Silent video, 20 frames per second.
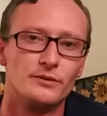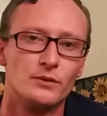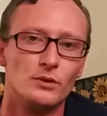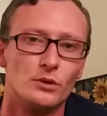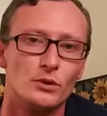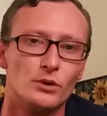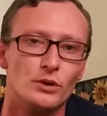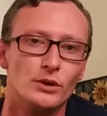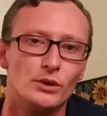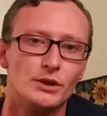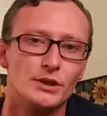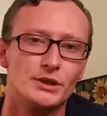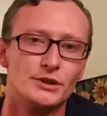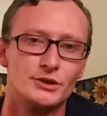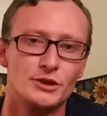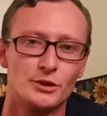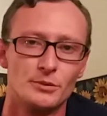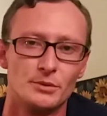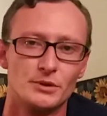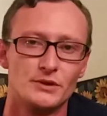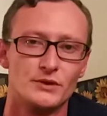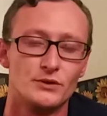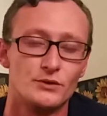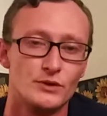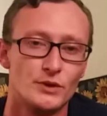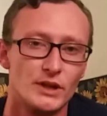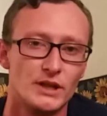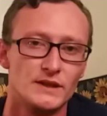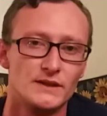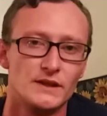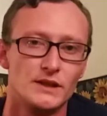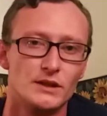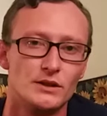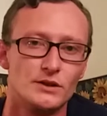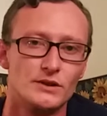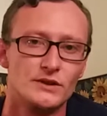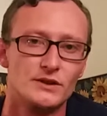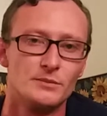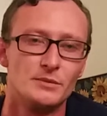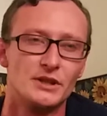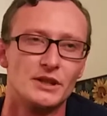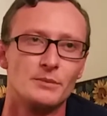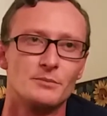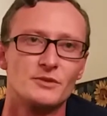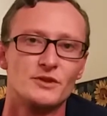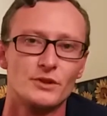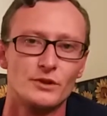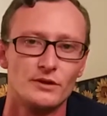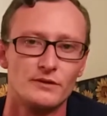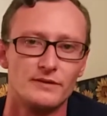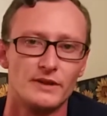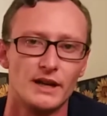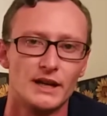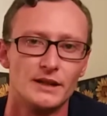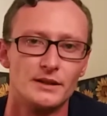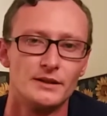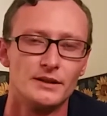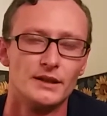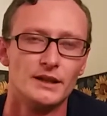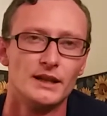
for interpreters and translators to become certified